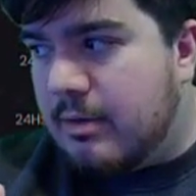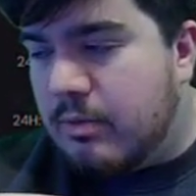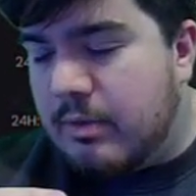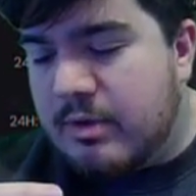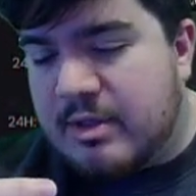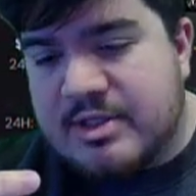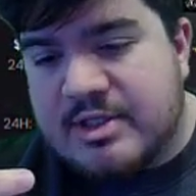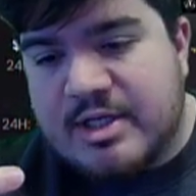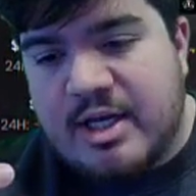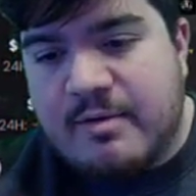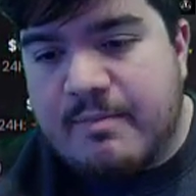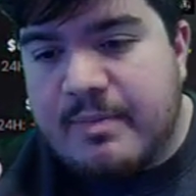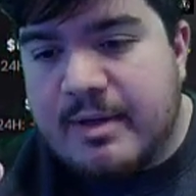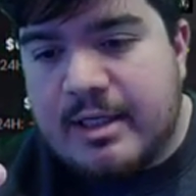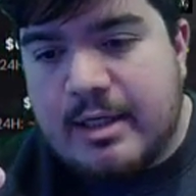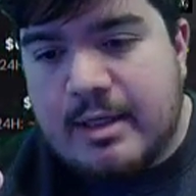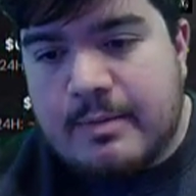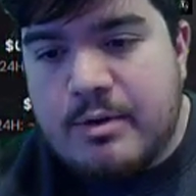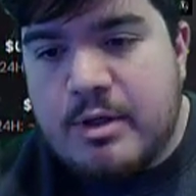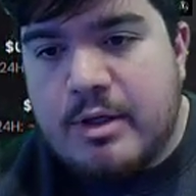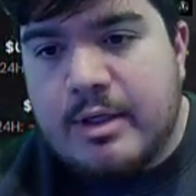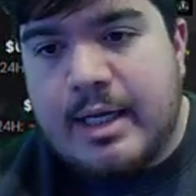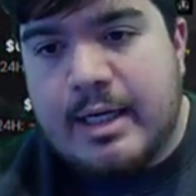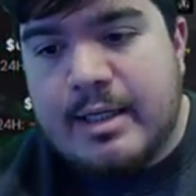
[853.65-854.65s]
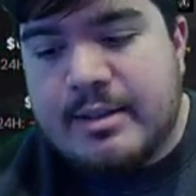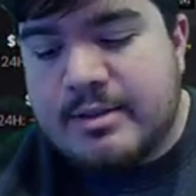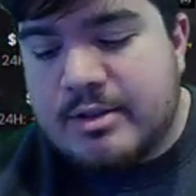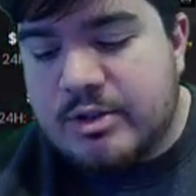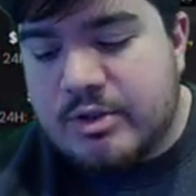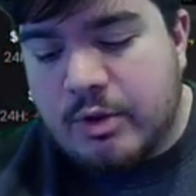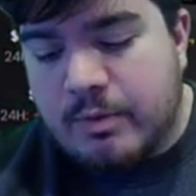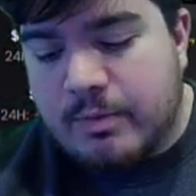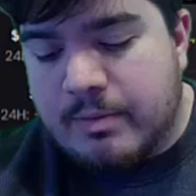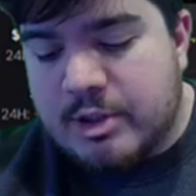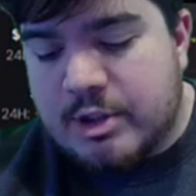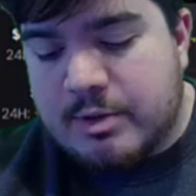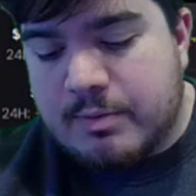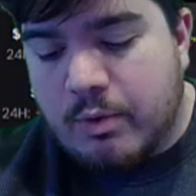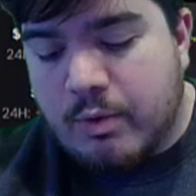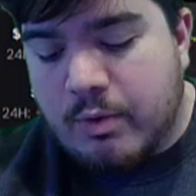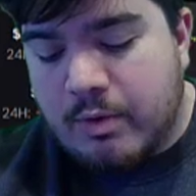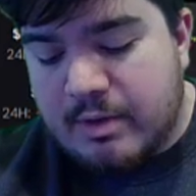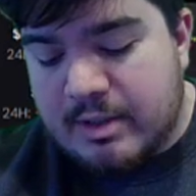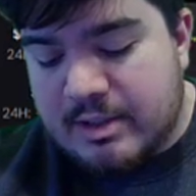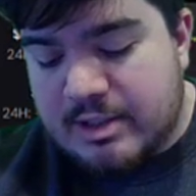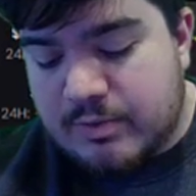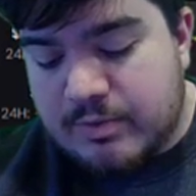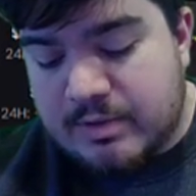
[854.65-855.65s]
This could have been communicated so much more.
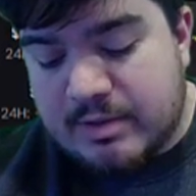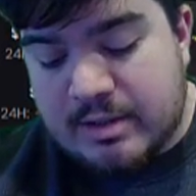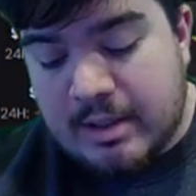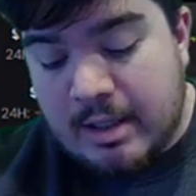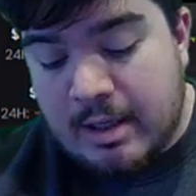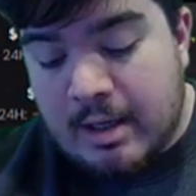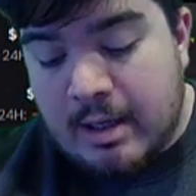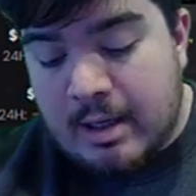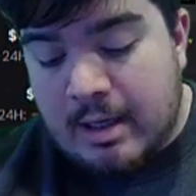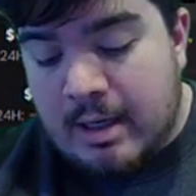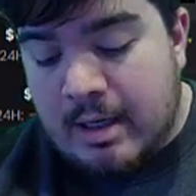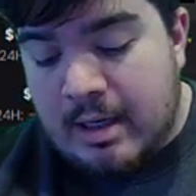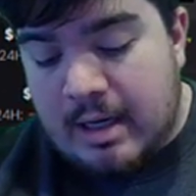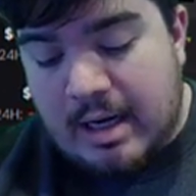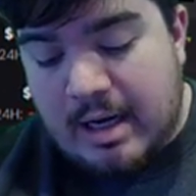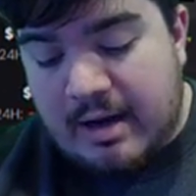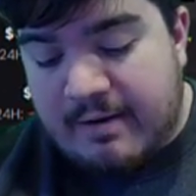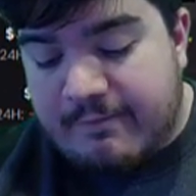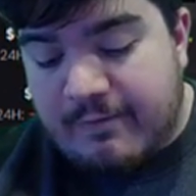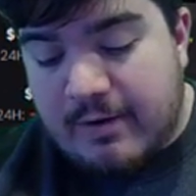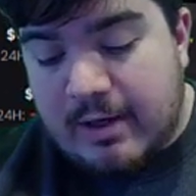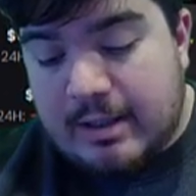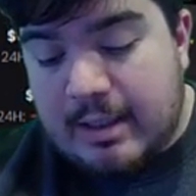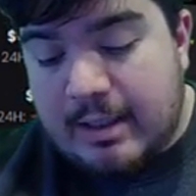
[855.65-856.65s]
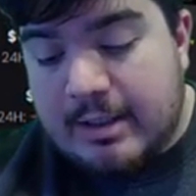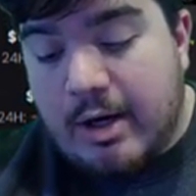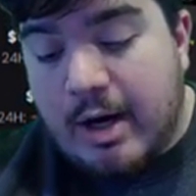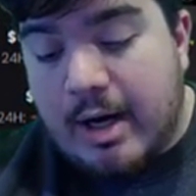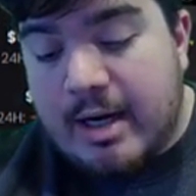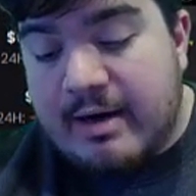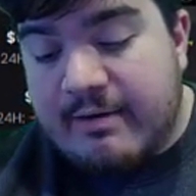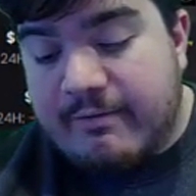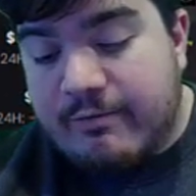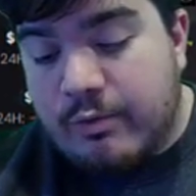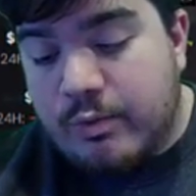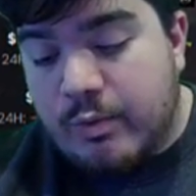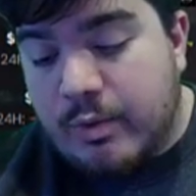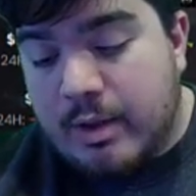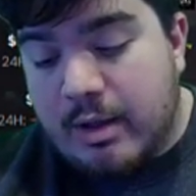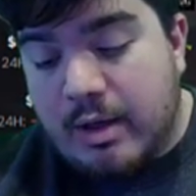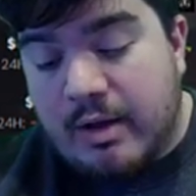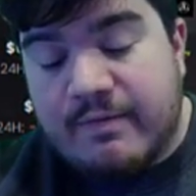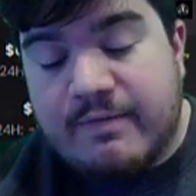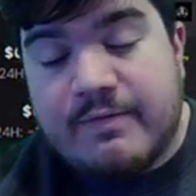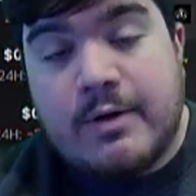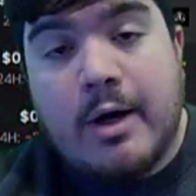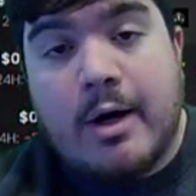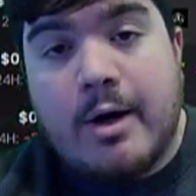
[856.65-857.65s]
This was frankly caught everyone
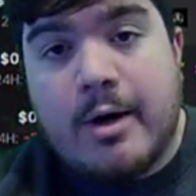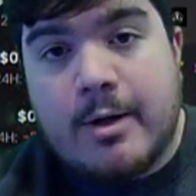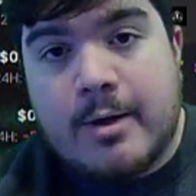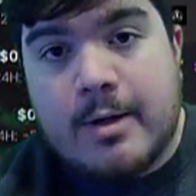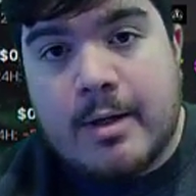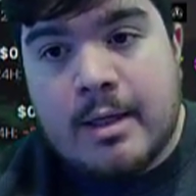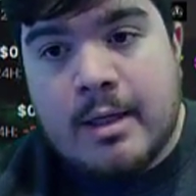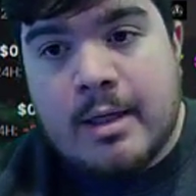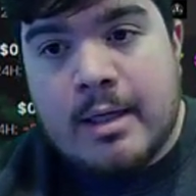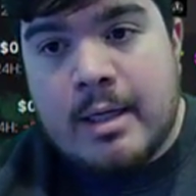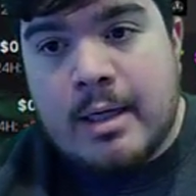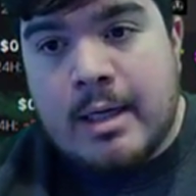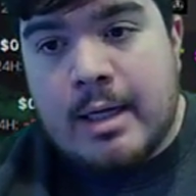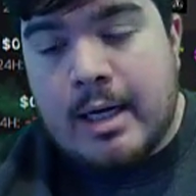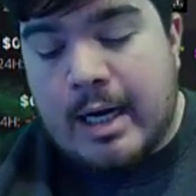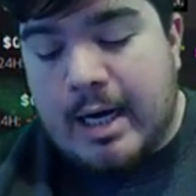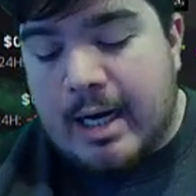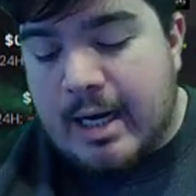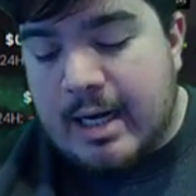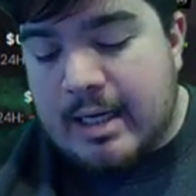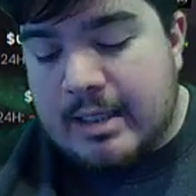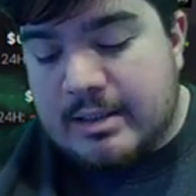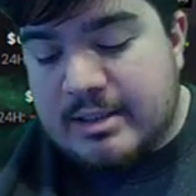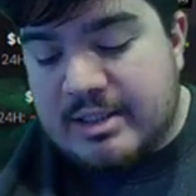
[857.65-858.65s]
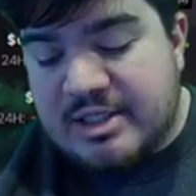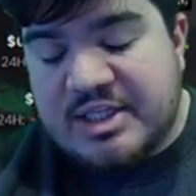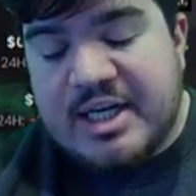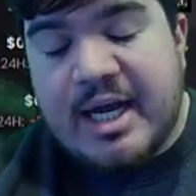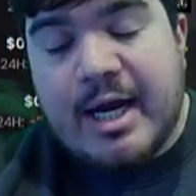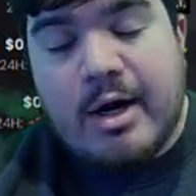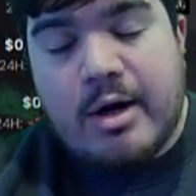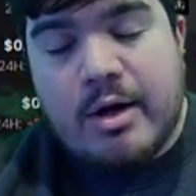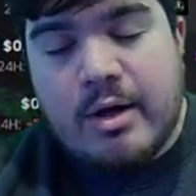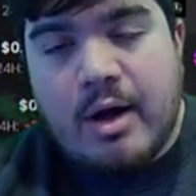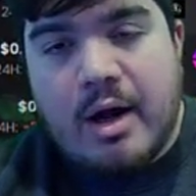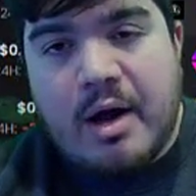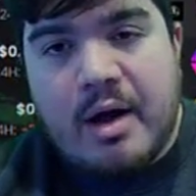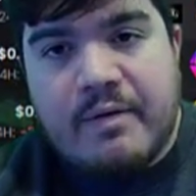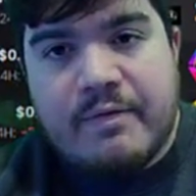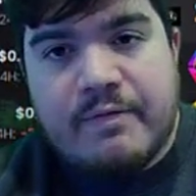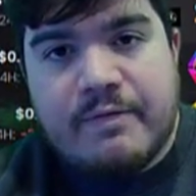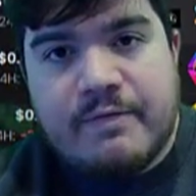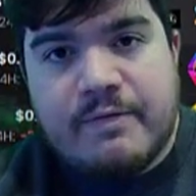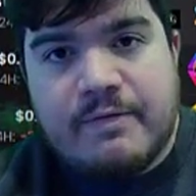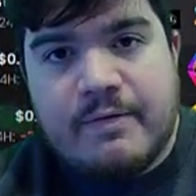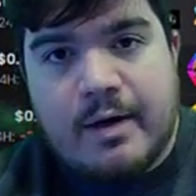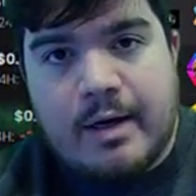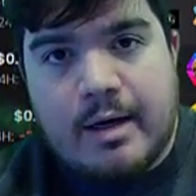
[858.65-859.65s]
off guard, scared
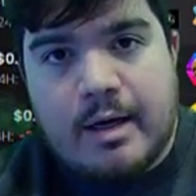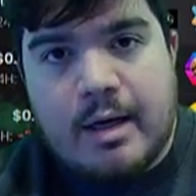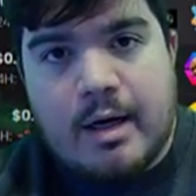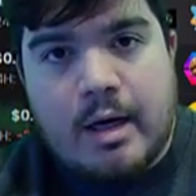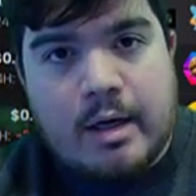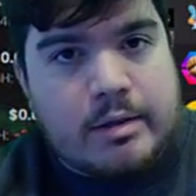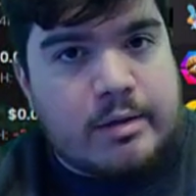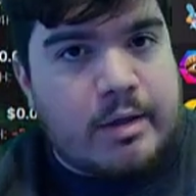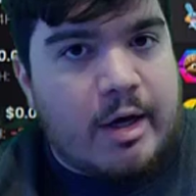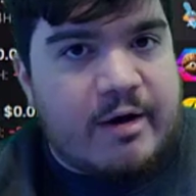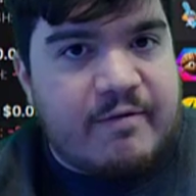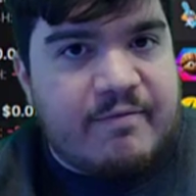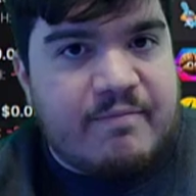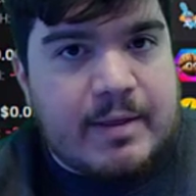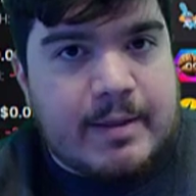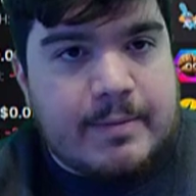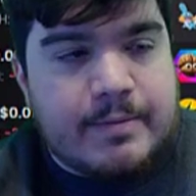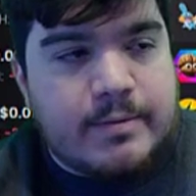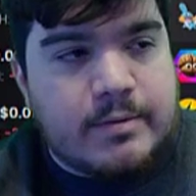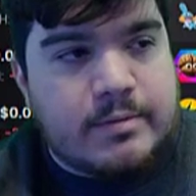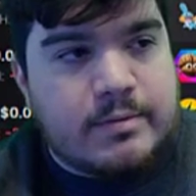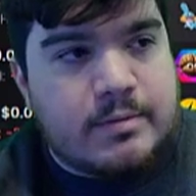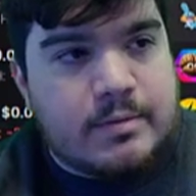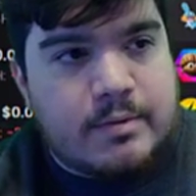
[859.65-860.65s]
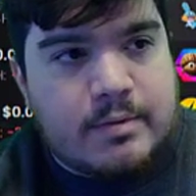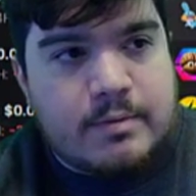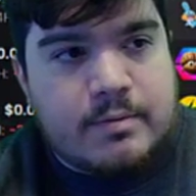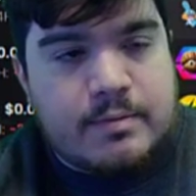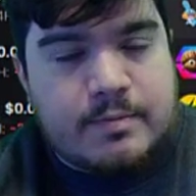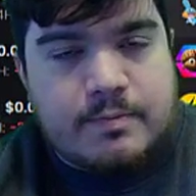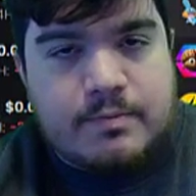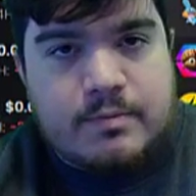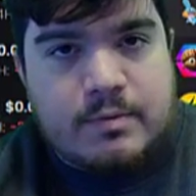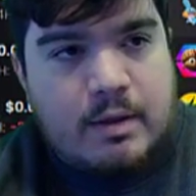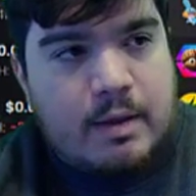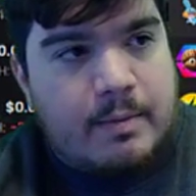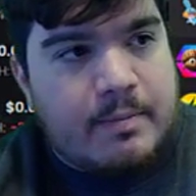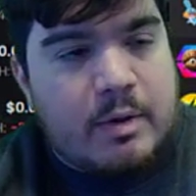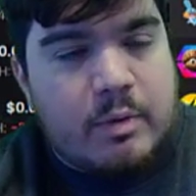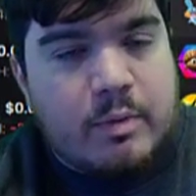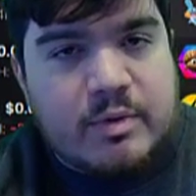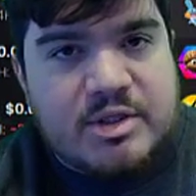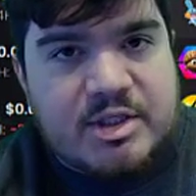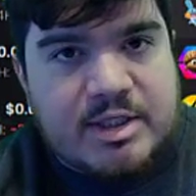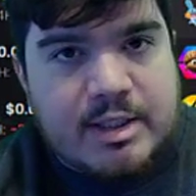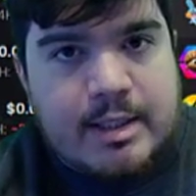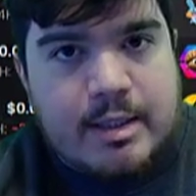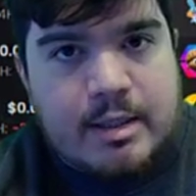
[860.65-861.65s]
off a lot of people. I mean, we're
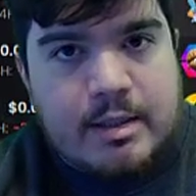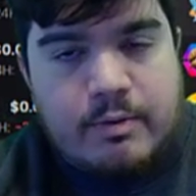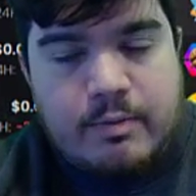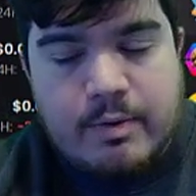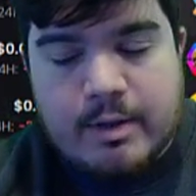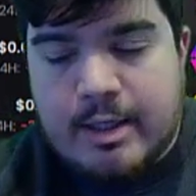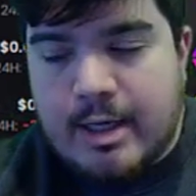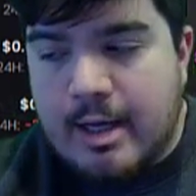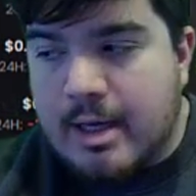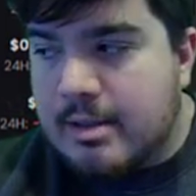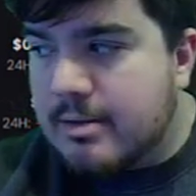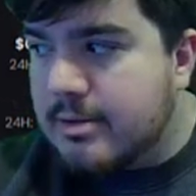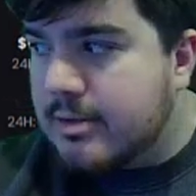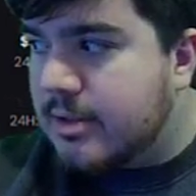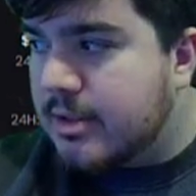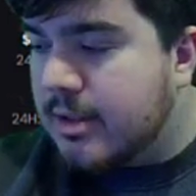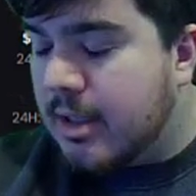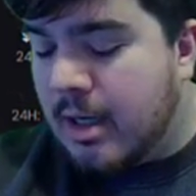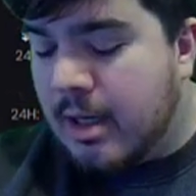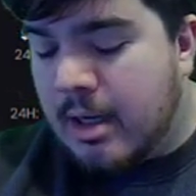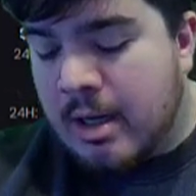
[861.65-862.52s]
seeing it in the red candles.